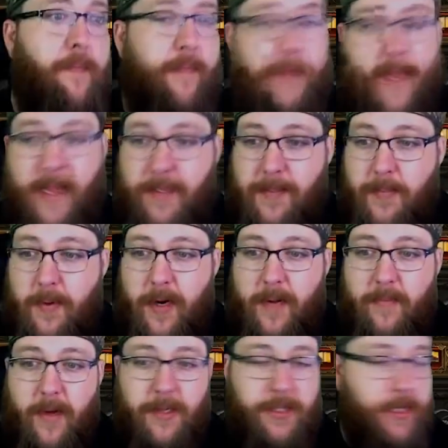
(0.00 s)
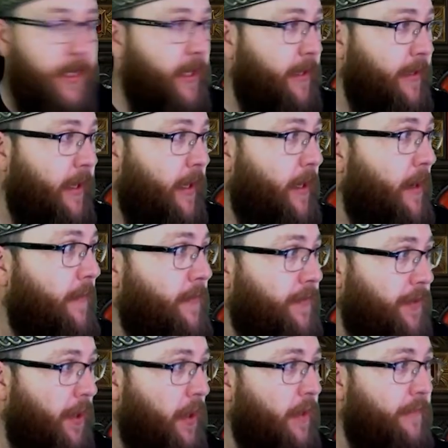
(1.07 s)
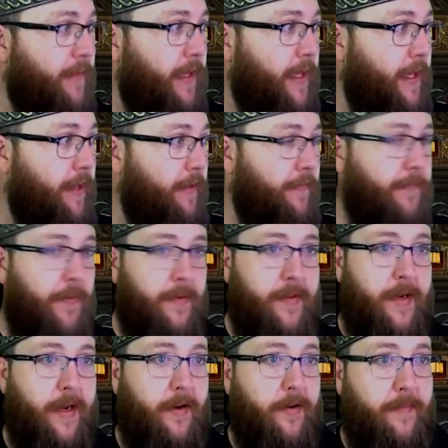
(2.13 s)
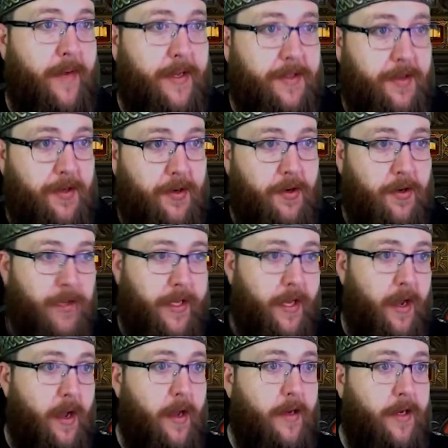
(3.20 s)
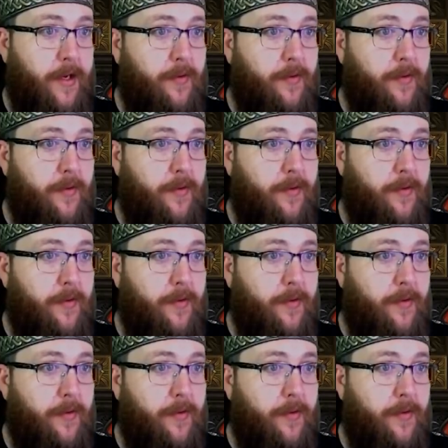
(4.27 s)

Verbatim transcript: That's pretty much it. That covers all of the gear for the Necromancer early on.